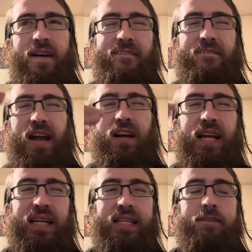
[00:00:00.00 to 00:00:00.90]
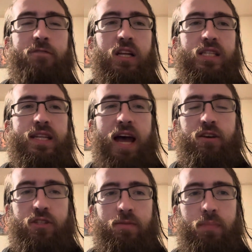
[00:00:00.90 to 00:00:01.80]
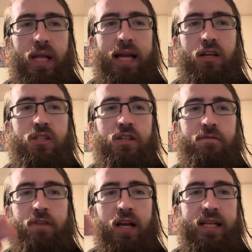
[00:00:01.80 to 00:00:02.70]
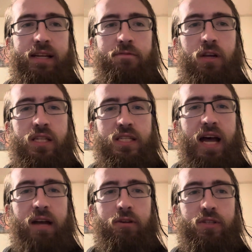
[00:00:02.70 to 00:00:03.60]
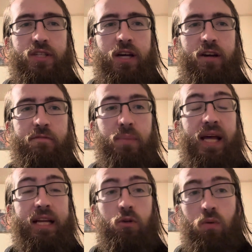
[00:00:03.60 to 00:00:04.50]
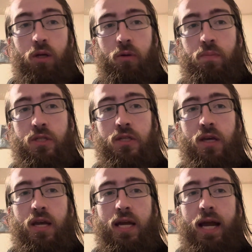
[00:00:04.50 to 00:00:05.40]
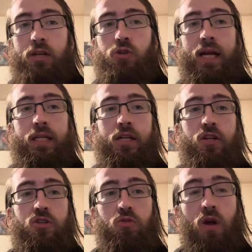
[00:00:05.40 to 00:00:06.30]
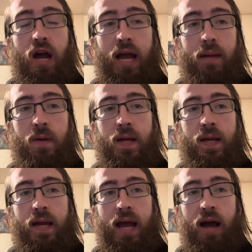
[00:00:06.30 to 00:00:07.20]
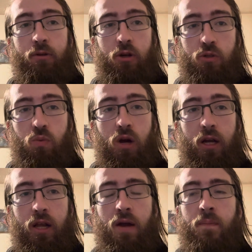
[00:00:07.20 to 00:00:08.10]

very different styles of players and very different styles of play groups and trying to describe how those work.